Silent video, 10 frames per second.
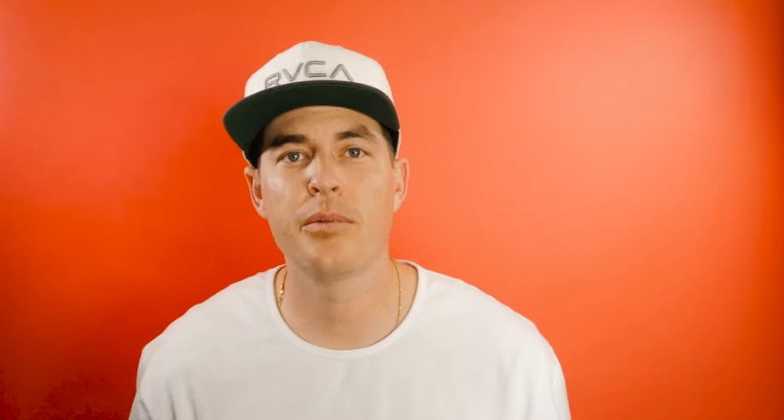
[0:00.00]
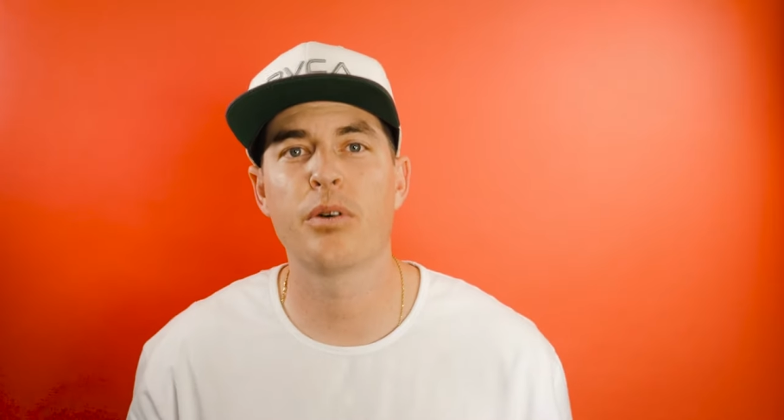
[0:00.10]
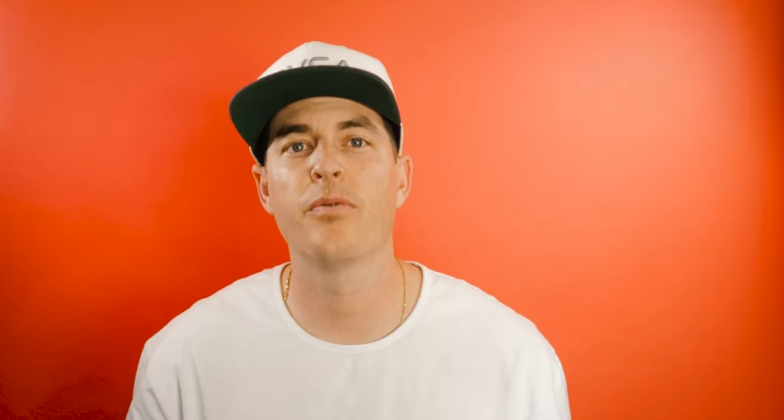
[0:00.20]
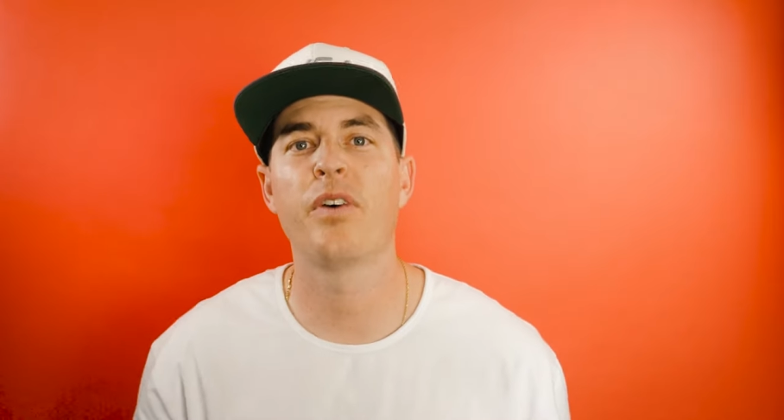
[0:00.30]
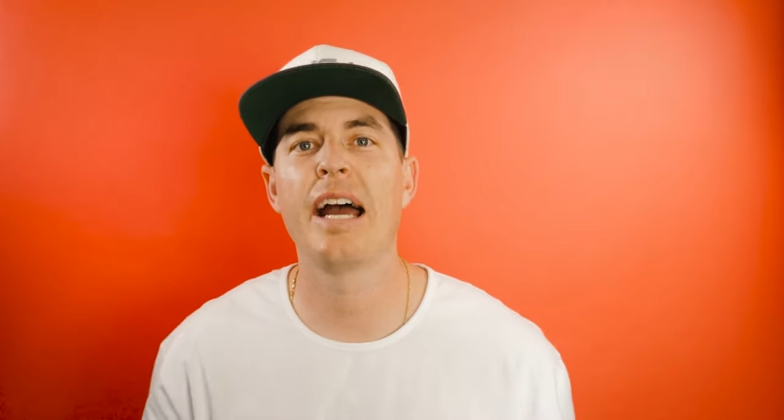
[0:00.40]
can
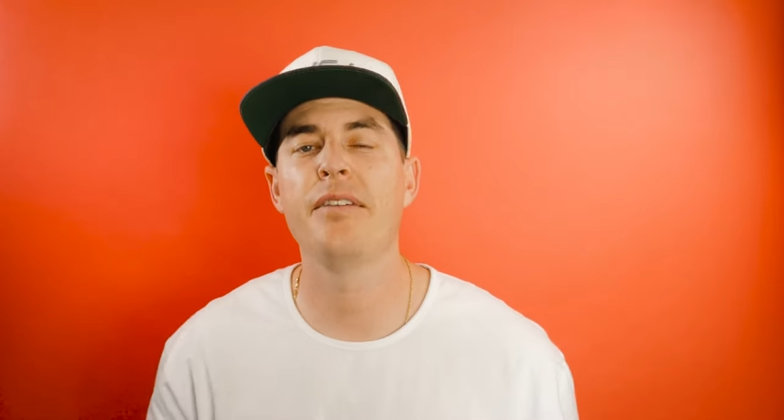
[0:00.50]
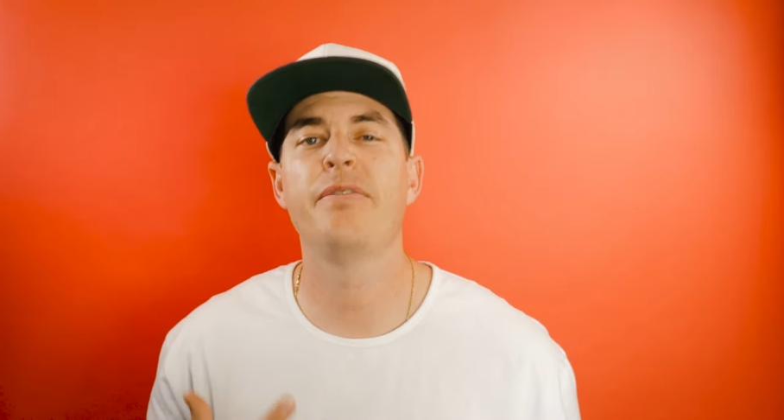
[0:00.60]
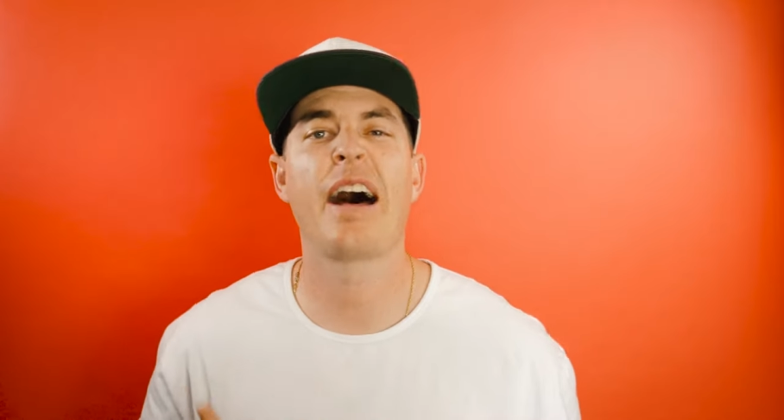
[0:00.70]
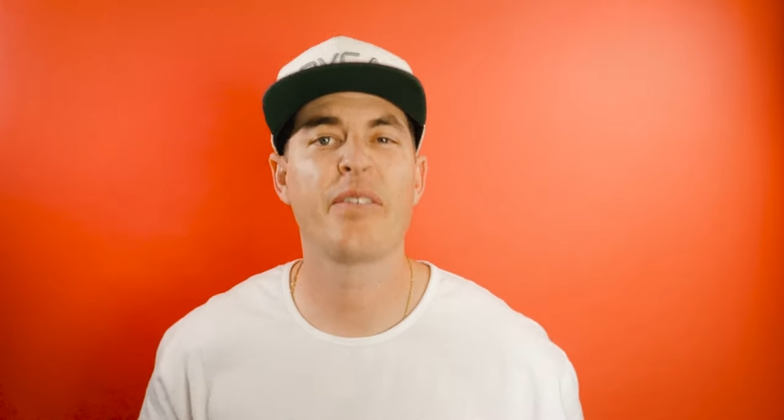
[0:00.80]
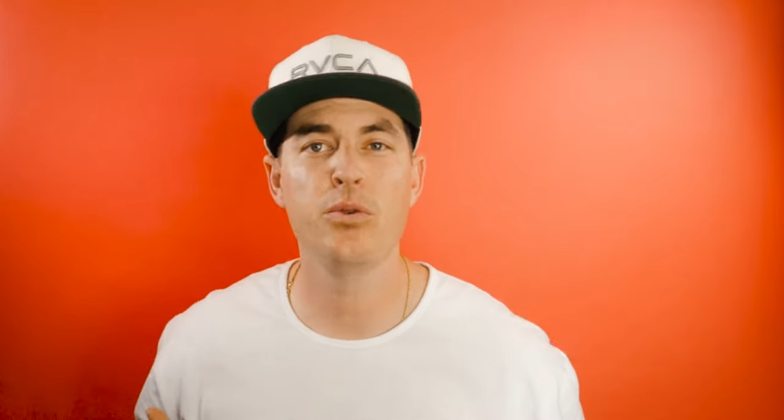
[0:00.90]

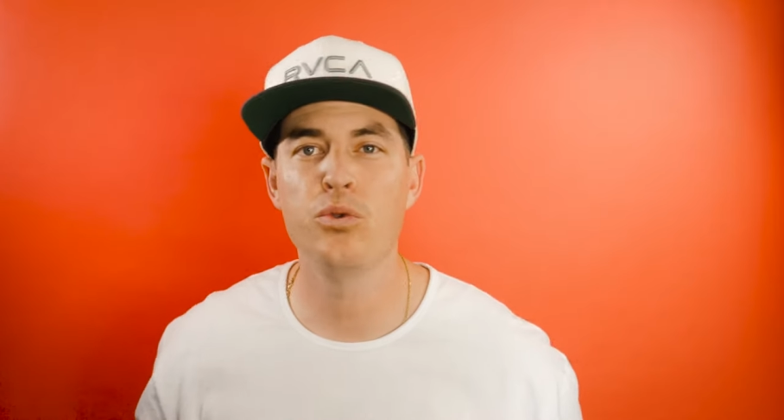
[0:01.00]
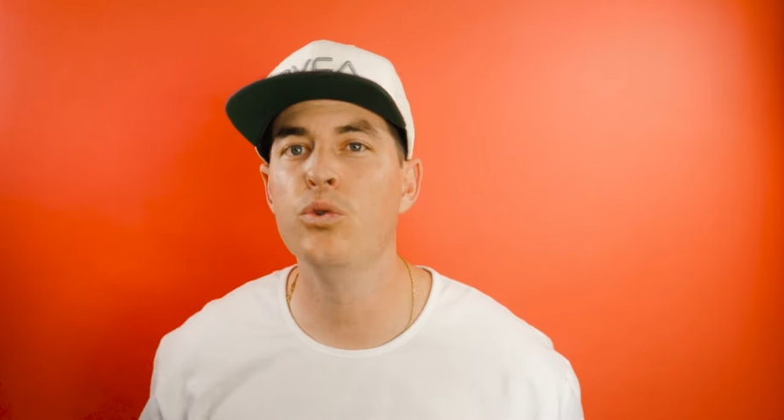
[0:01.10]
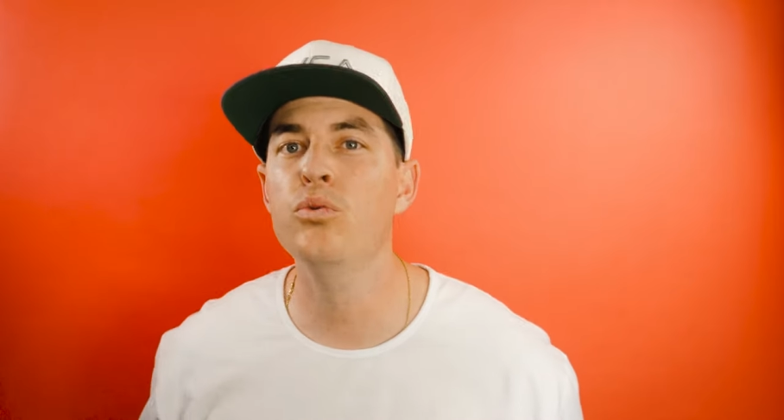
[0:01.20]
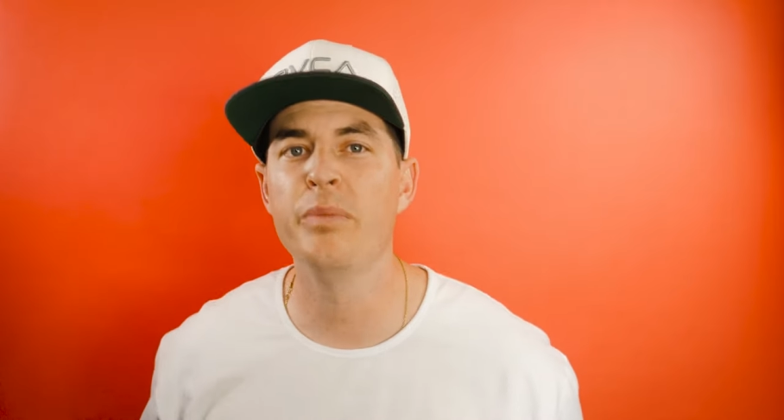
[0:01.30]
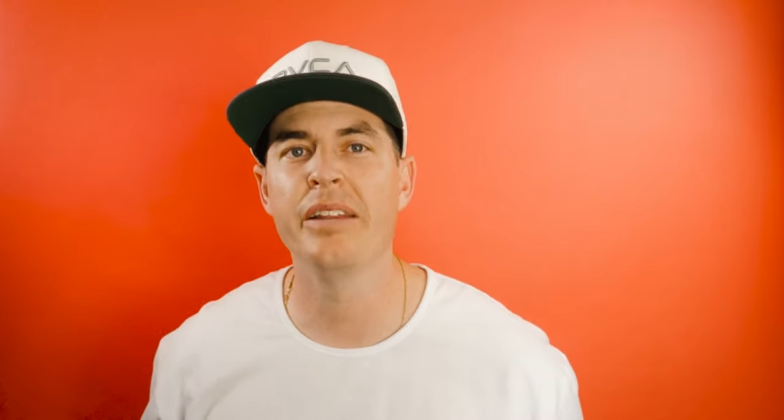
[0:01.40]
provide value
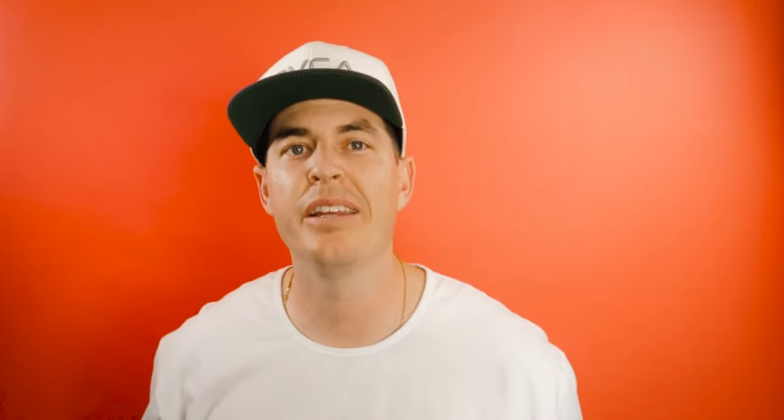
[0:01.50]
to me,